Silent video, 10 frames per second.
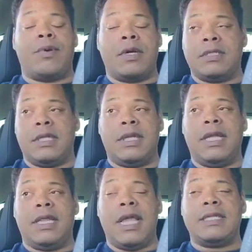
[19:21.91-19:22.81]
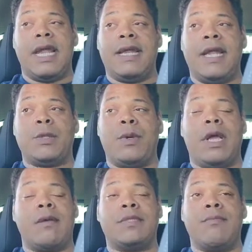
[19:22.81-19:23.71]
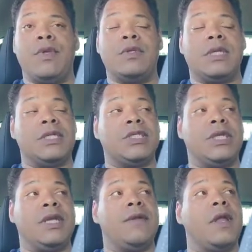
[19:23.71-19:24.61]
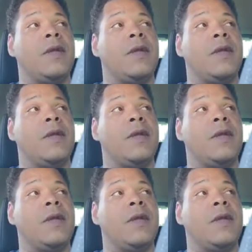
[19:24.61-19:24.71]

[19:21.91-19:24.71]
personally and things of that nature when it comes to music and shit.